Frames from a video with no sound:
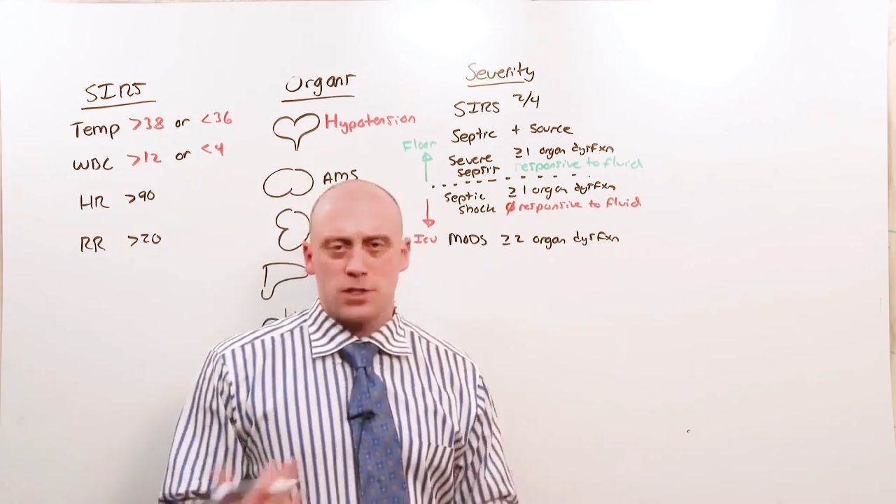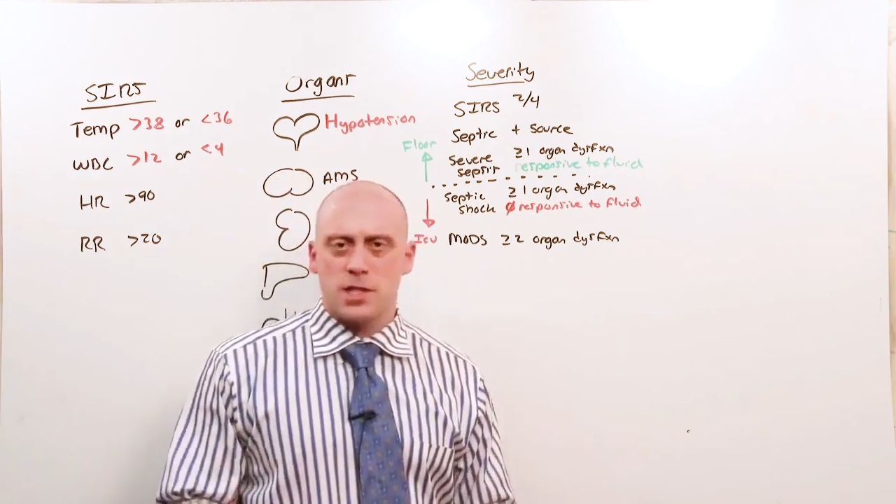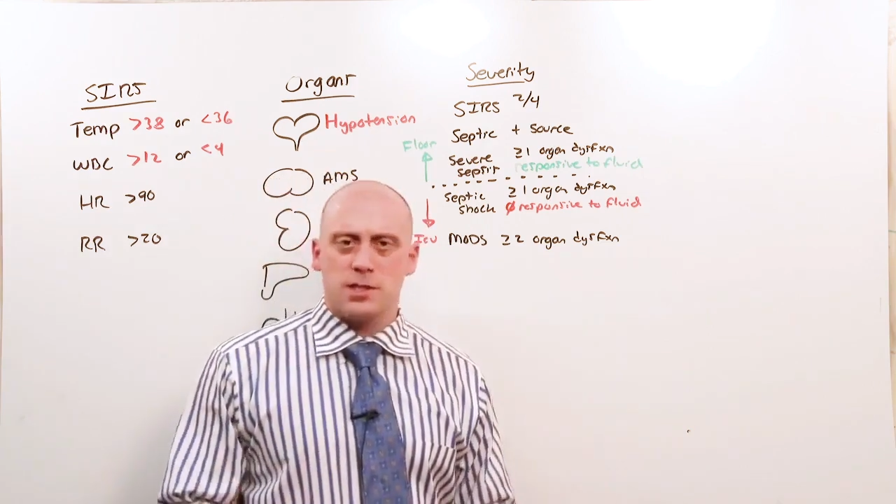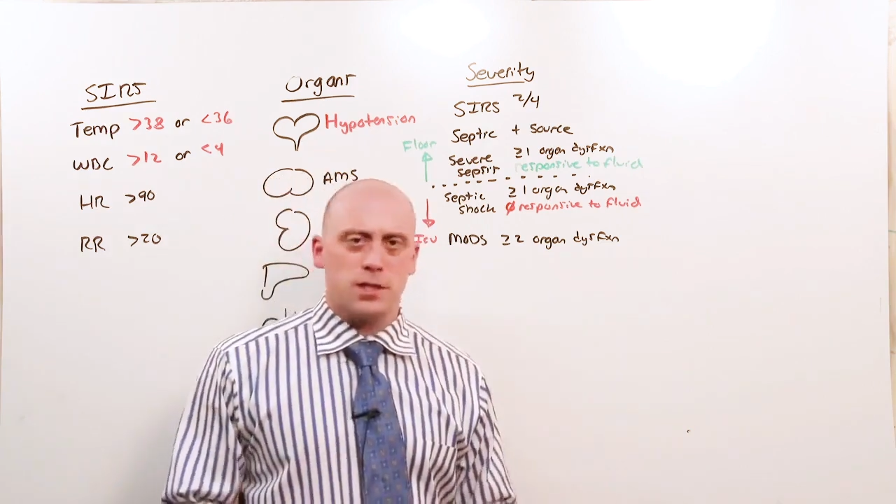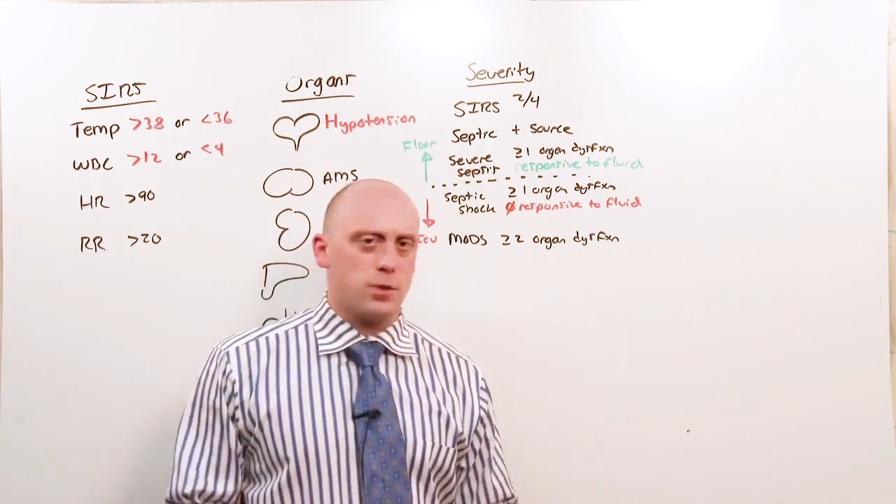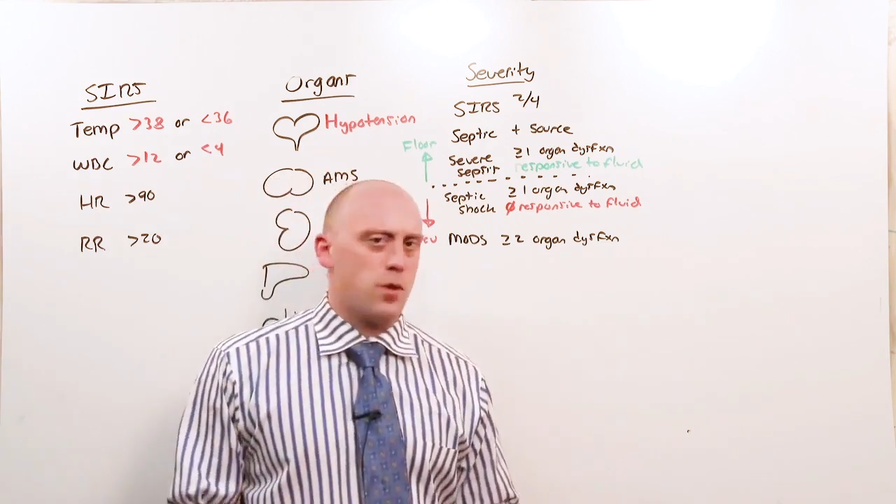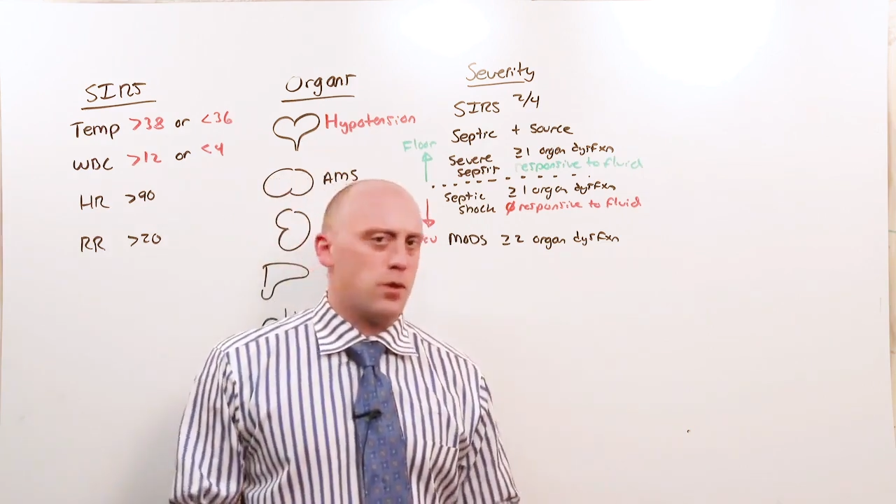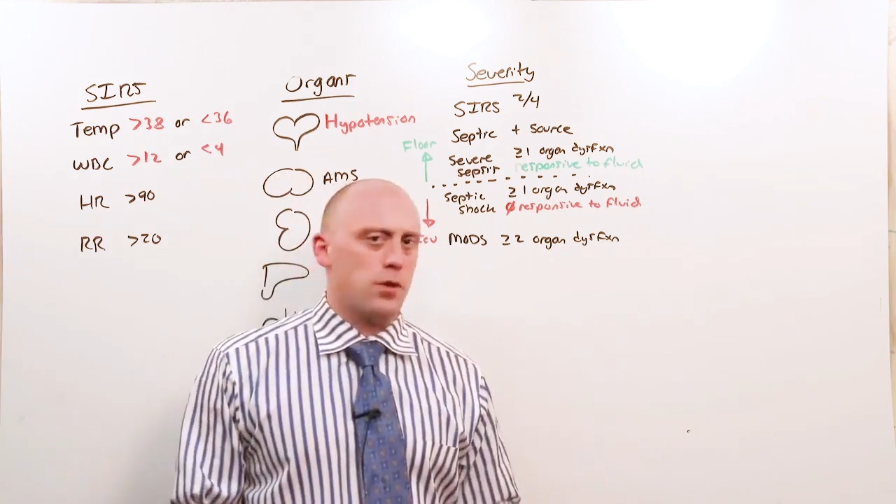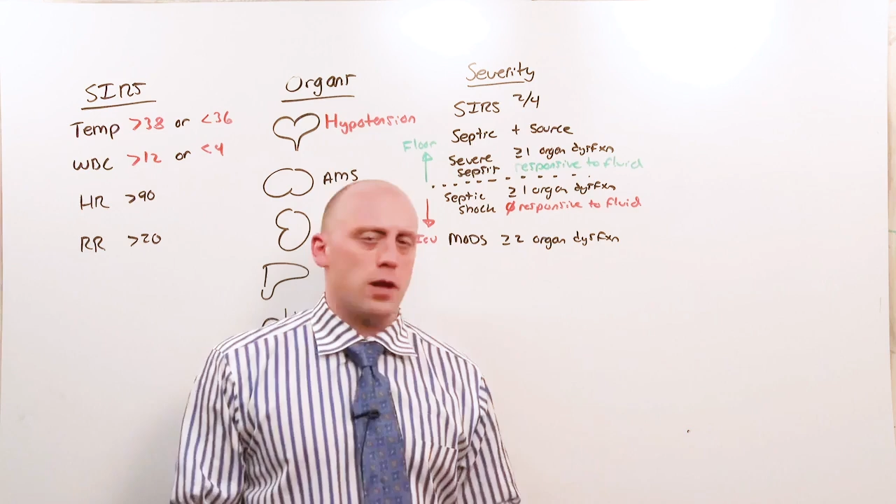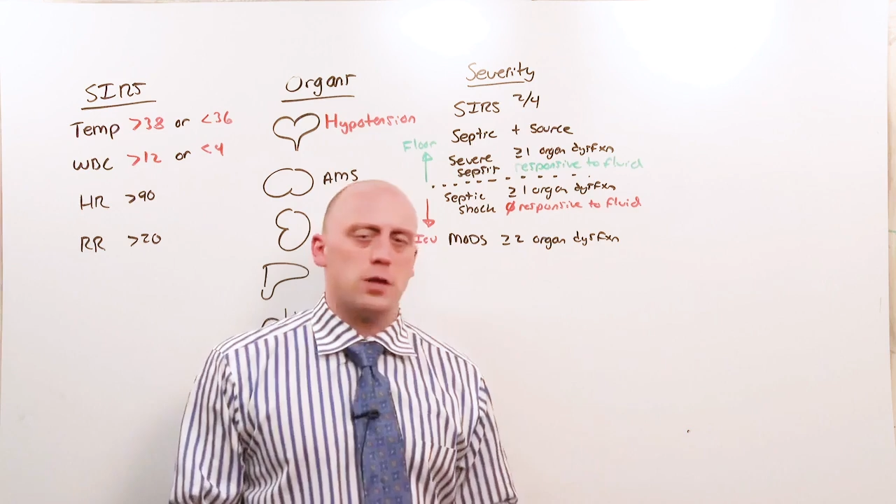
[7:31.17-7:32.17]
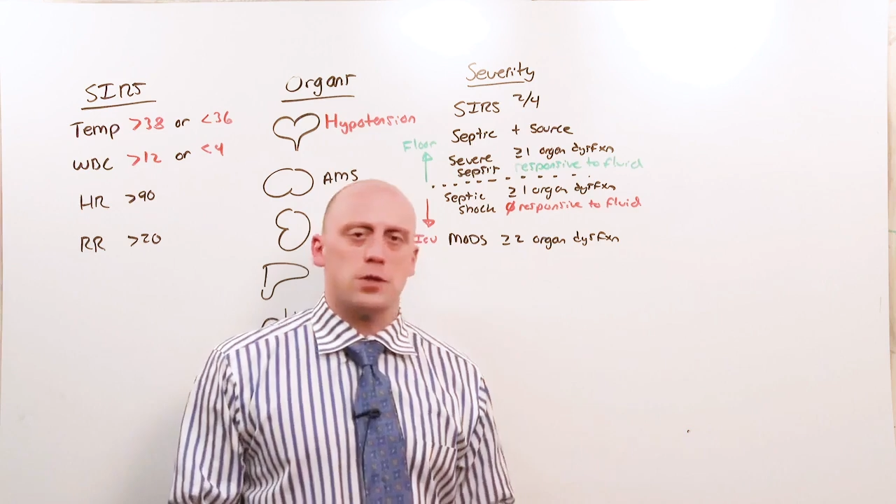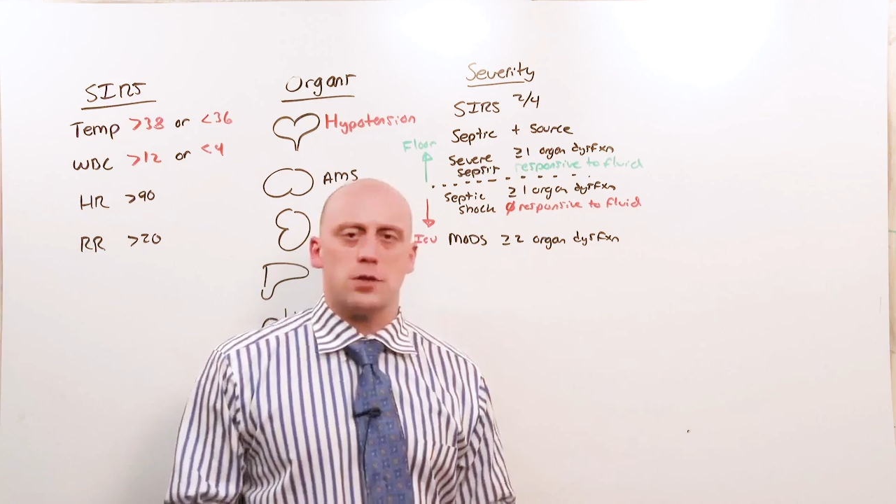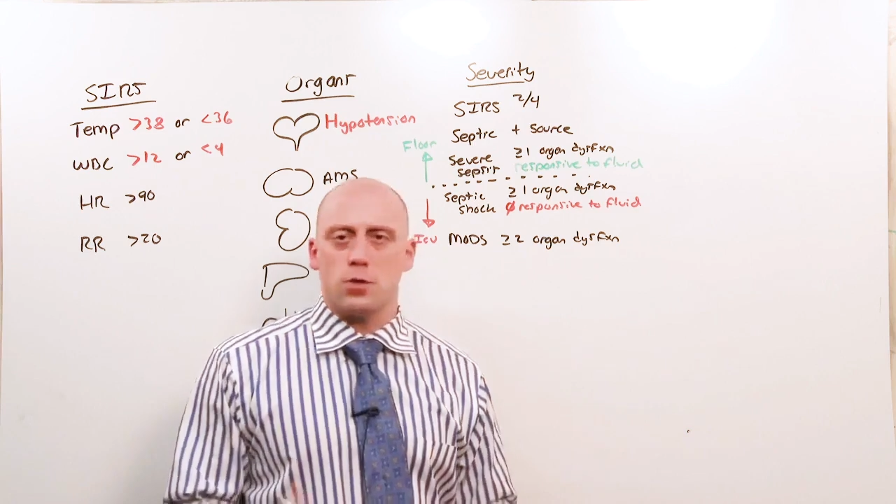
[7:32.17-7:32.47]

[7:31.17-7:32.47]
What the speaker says: the chest x-ray or the urinalysis